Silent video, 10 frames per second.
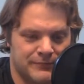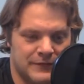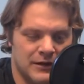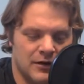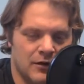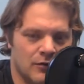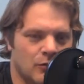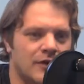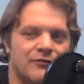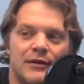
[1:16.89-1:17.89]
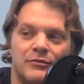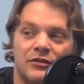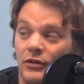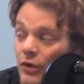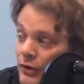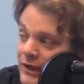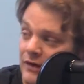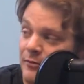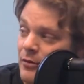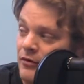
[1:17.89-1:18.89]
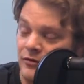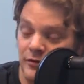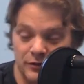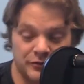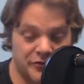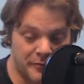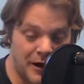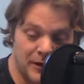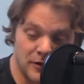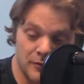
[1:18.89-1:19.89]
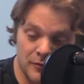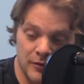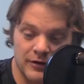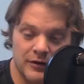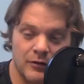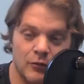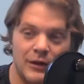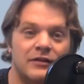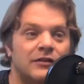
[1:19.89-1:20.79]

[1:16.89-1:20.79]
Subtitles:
you know, what if I'm just cloning it for personal use for my pedal board? When